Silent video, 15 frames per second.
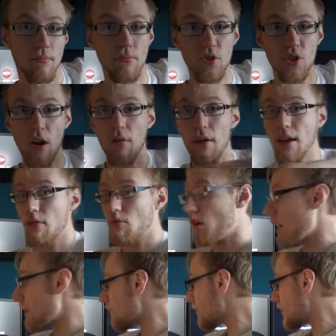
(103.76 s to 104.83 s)
Generally I
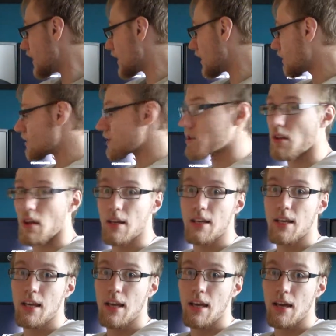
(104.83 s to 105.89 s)
run everything up the side
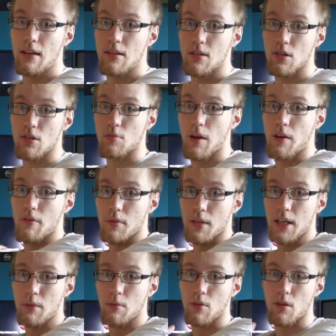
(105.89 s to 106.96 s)
here so it's away from the
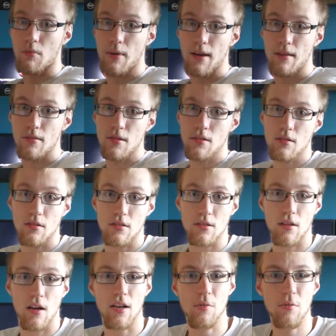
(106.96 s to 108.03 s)
keyboard and the mouse, because
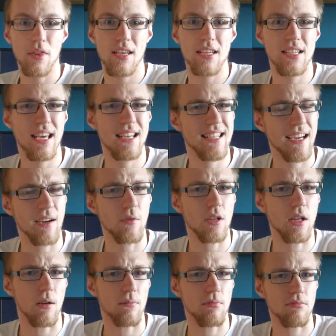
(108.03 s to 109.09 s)
I don't think it's getting tangled
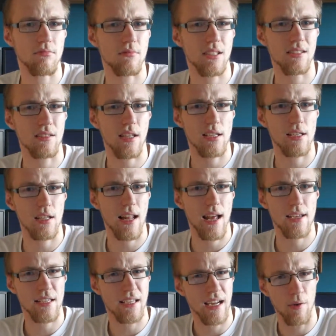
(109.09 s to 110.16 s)
up. That's the
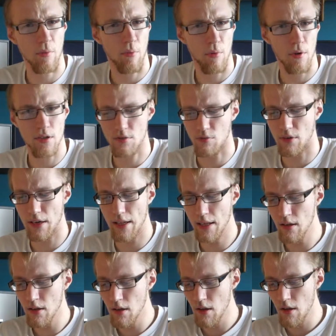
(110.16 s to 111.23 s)
last thing anyone wants really.
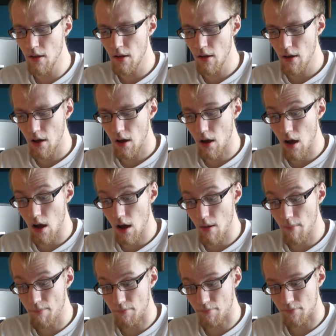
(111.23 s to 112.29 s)

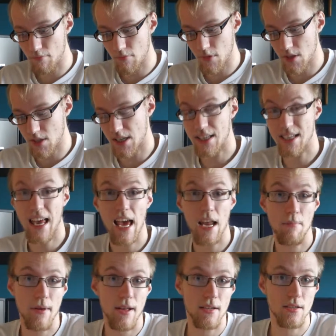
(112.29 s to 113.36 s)
It says a
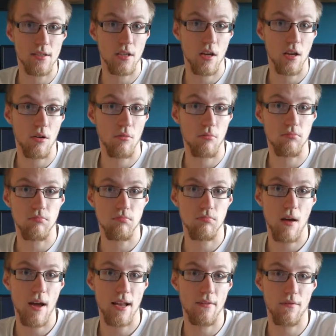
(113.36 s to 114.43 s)
headband style
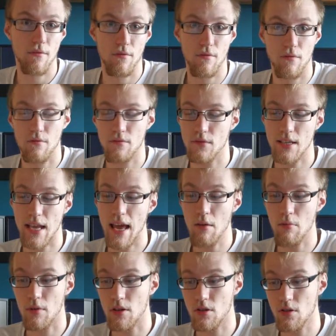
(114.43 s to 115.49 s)

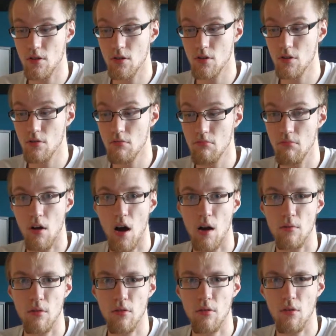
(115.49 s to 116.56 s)
headset, which I
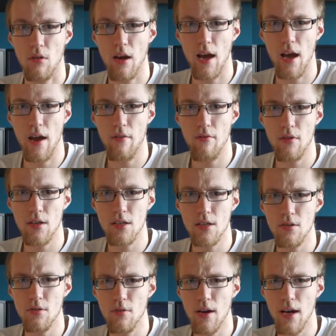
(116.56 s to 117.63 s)
would have thought every
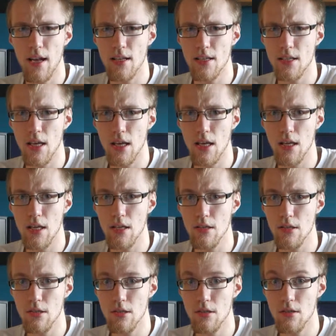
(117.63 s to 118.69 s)
single headset
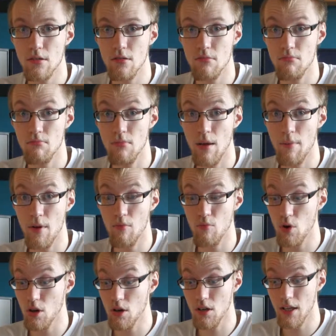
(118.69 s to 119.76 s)
is. Maybe I'm
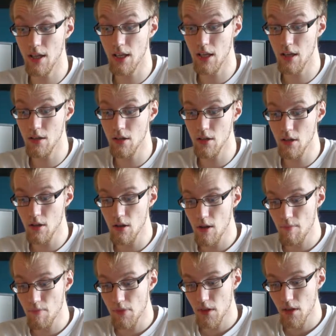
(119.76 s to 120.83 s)
wrong here.
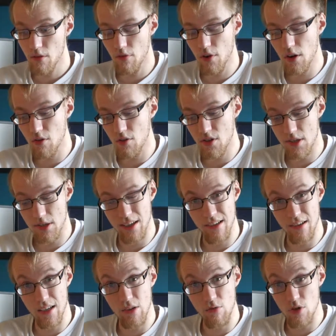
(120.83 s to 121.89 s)

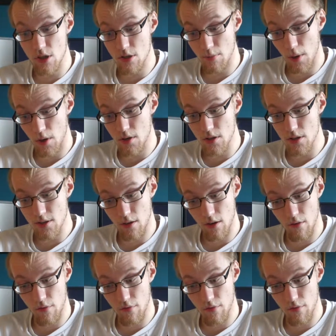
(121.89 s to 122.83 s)
Frequency response of